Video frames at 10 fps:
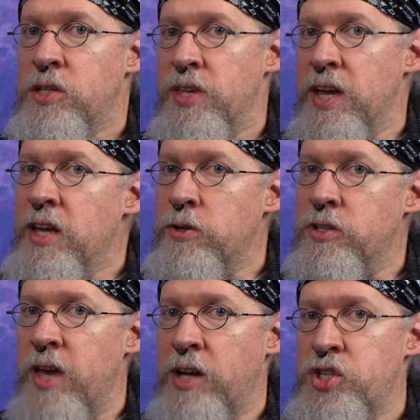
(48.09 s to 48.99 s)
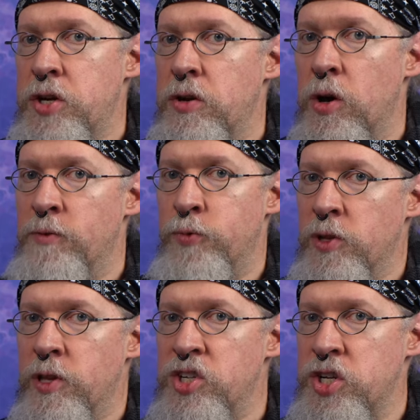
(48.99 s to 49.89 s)
to the intersection of
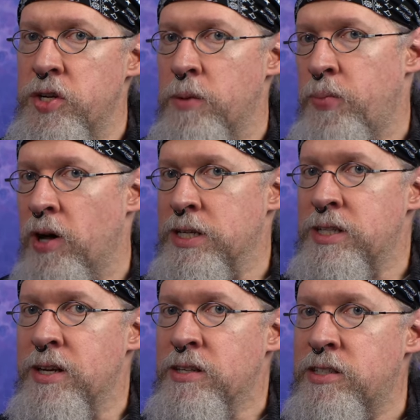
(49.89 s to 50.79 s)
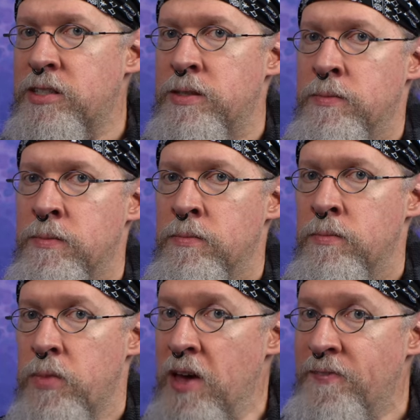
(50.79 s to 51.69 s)
religion and politics,
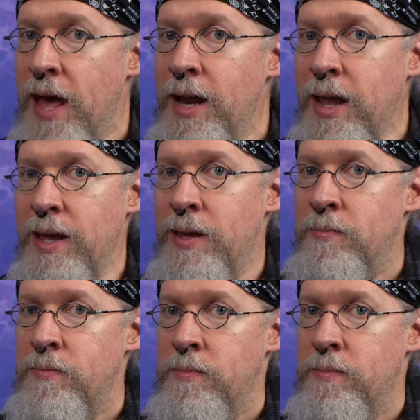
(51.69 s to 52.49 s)
if any.